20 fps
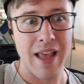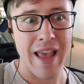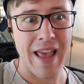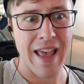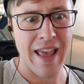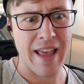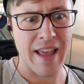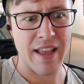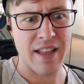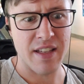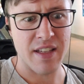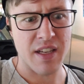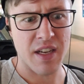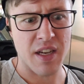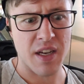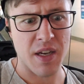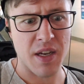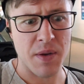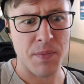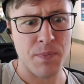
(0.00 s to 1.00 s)
and
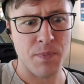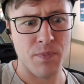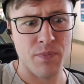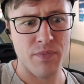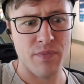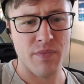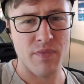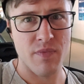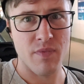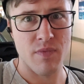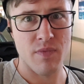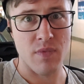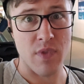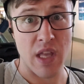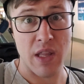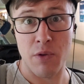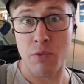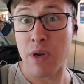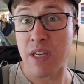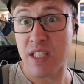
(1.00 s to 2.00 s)

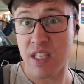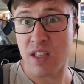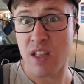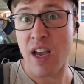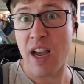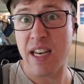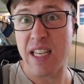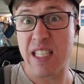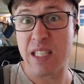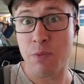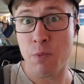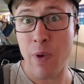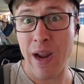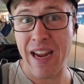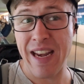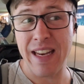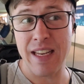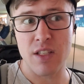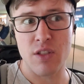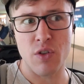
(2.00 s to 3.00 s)
then the rest of the line is waiting.